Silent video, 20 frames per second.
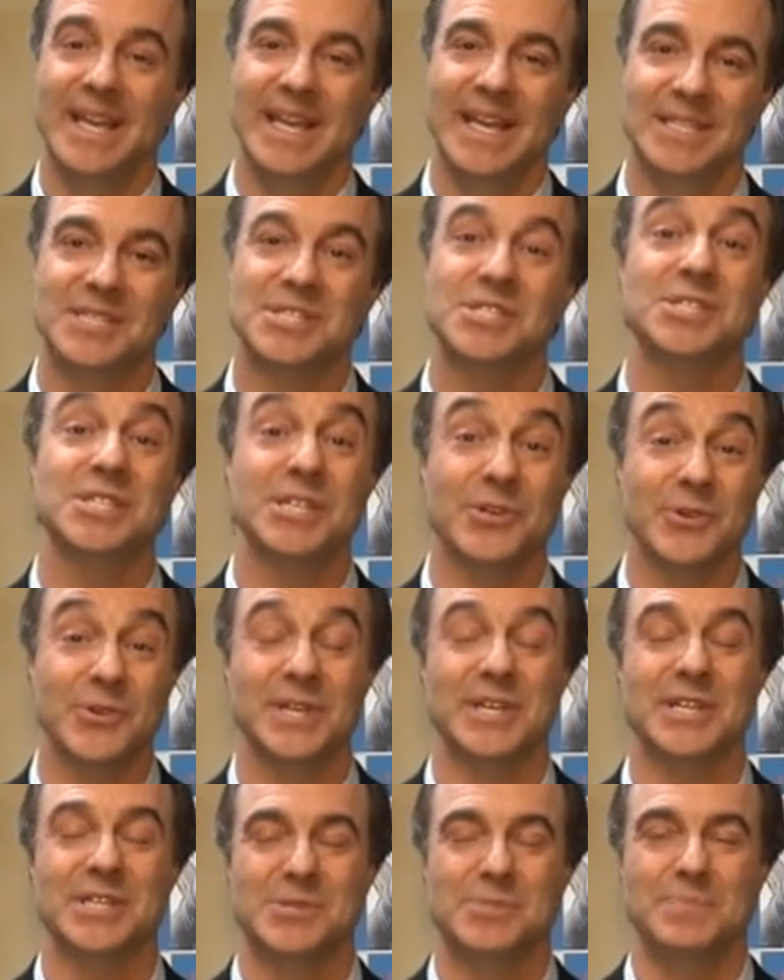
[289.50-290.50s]
it's
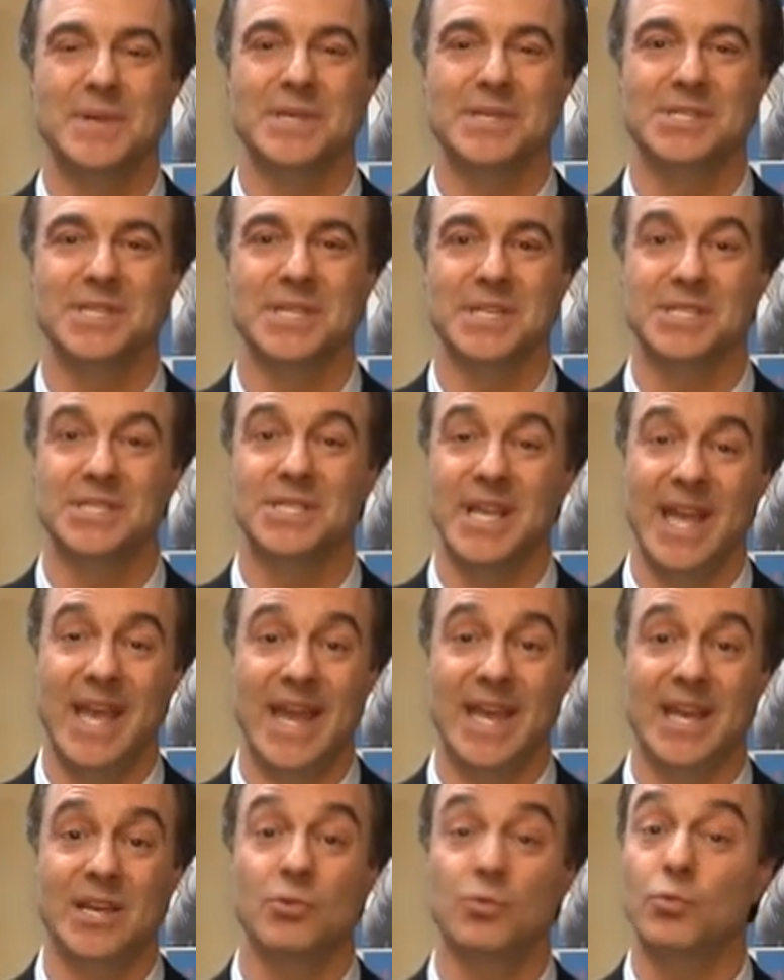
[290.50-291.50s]
serious business,
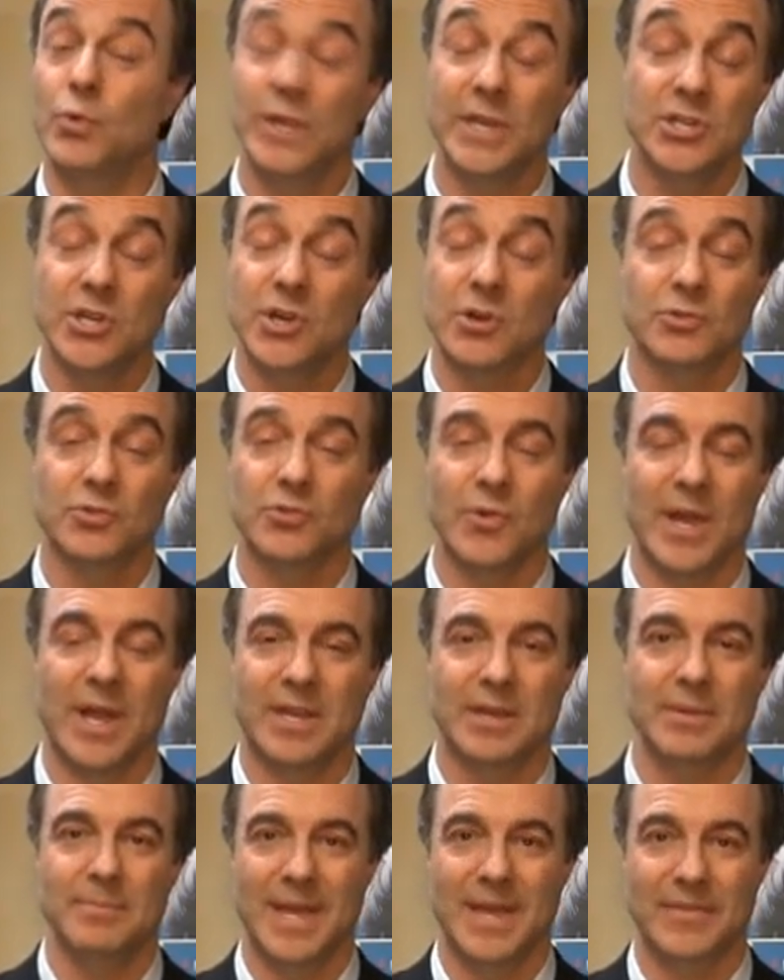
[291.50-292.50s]
and we don't
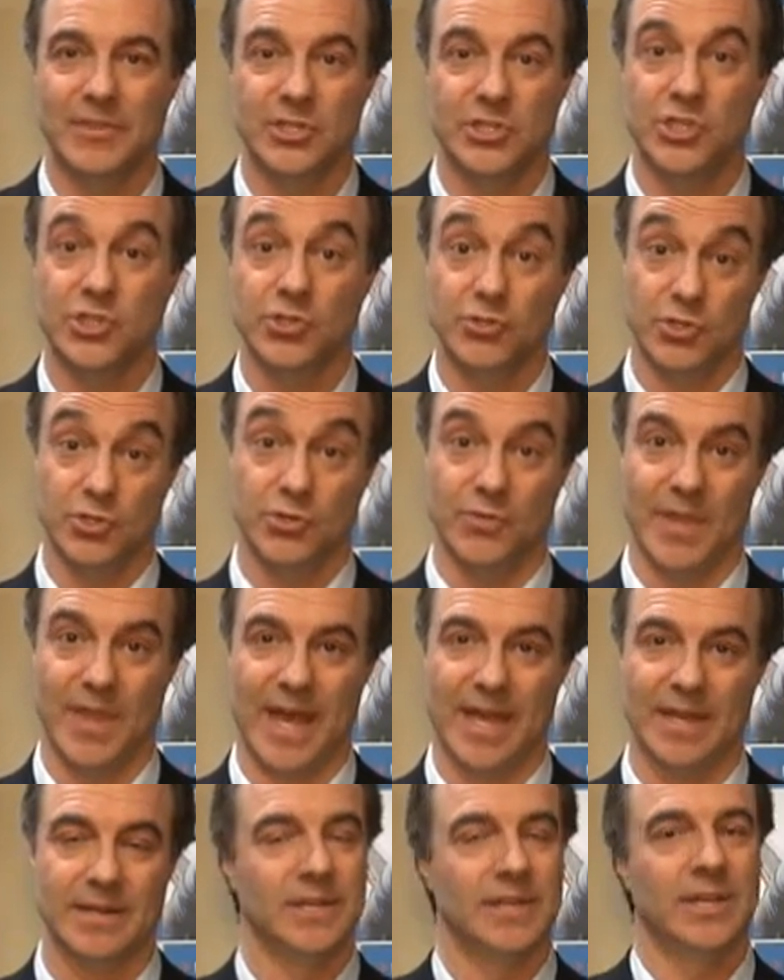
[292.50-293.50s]
recommend that you do
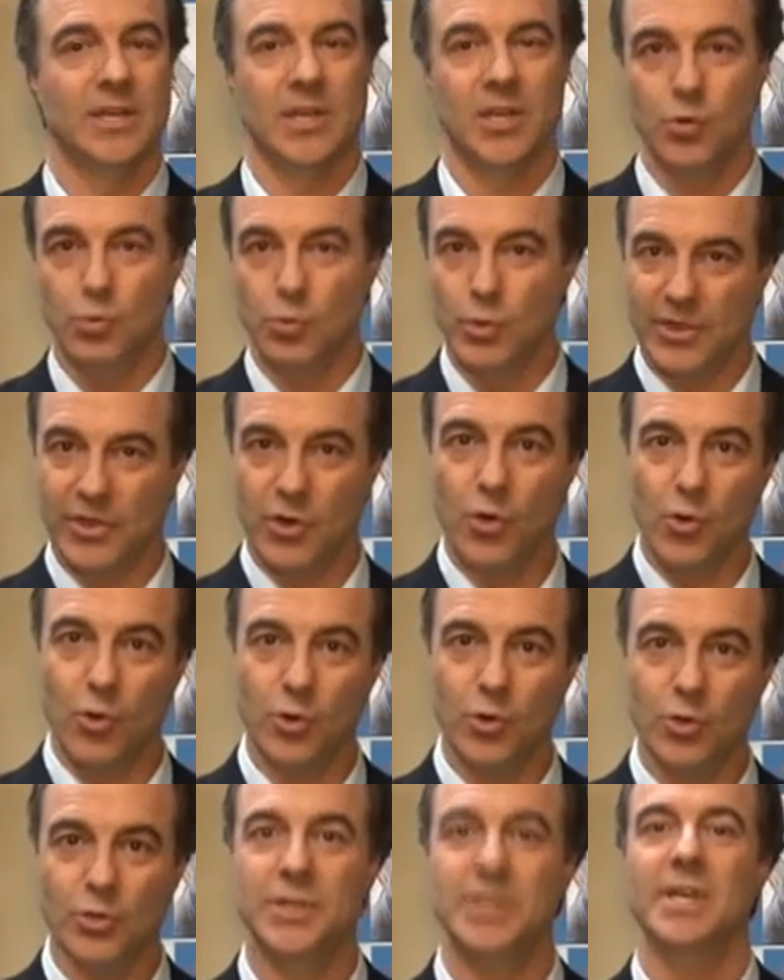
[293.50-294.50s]
that.
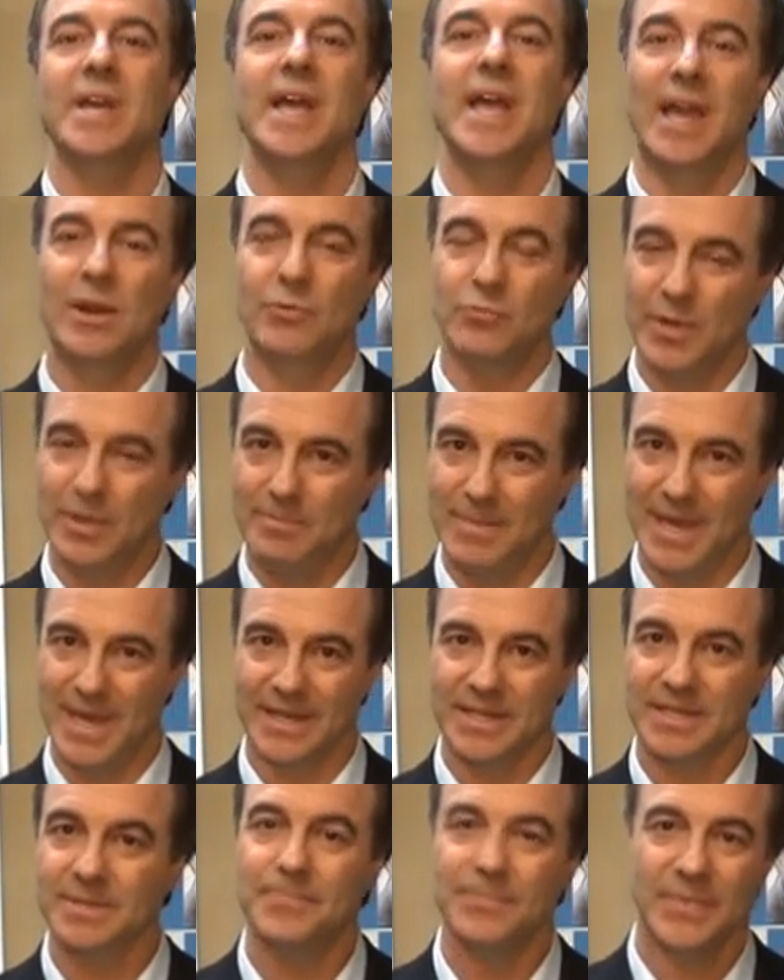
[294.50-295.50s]
Withhold and
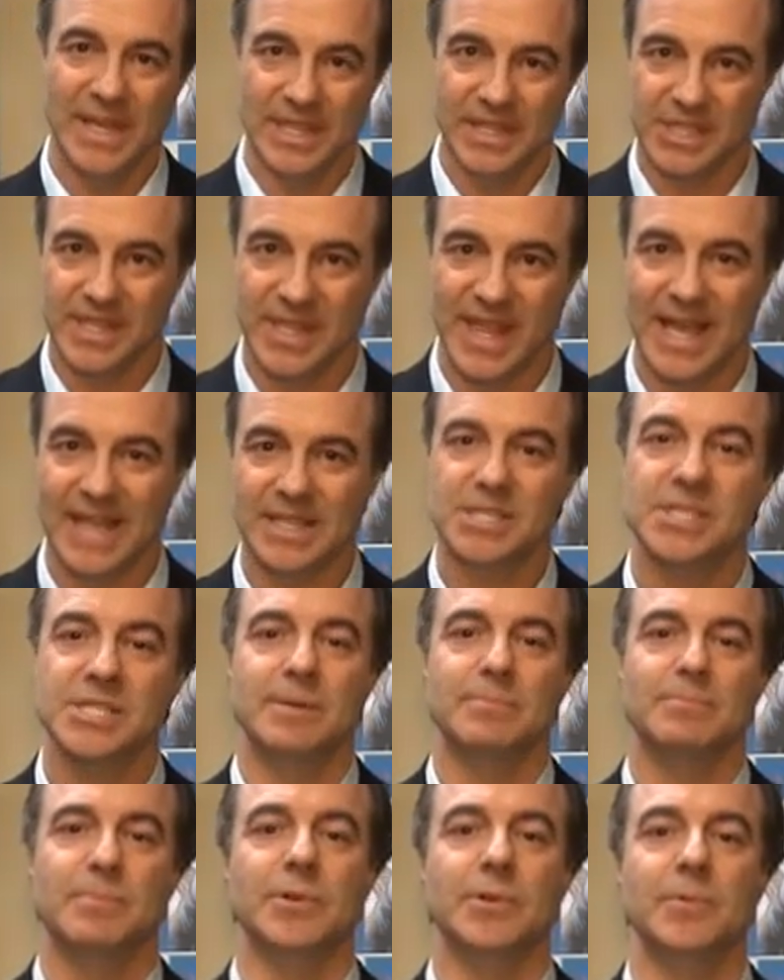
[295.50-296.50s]
remit. It's that
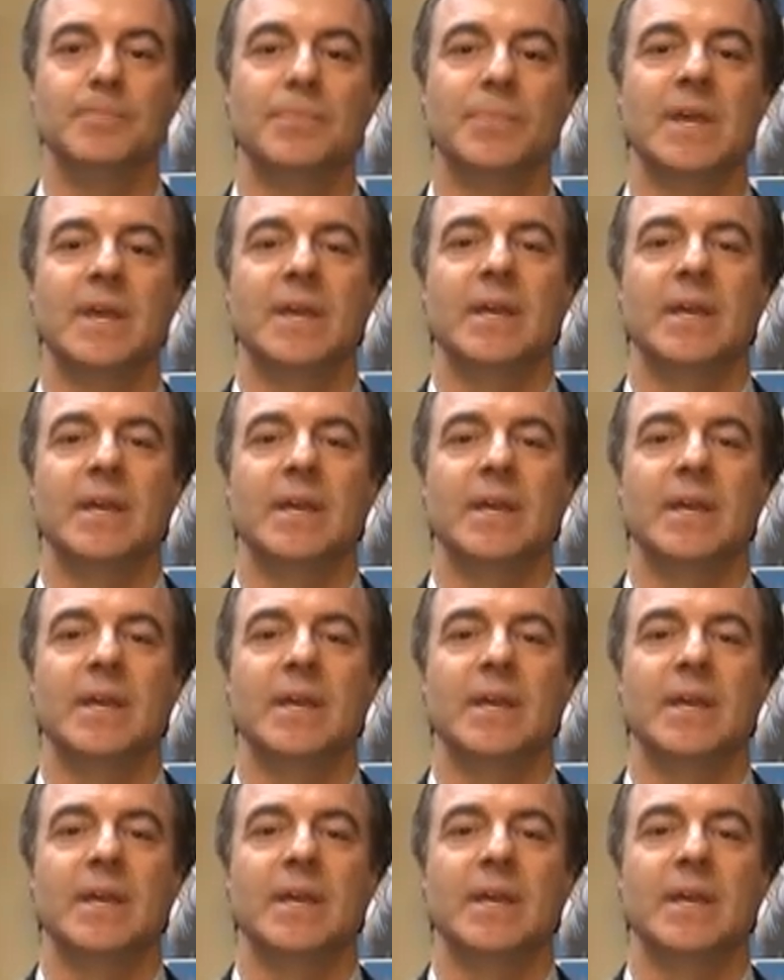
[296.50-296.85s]
simple.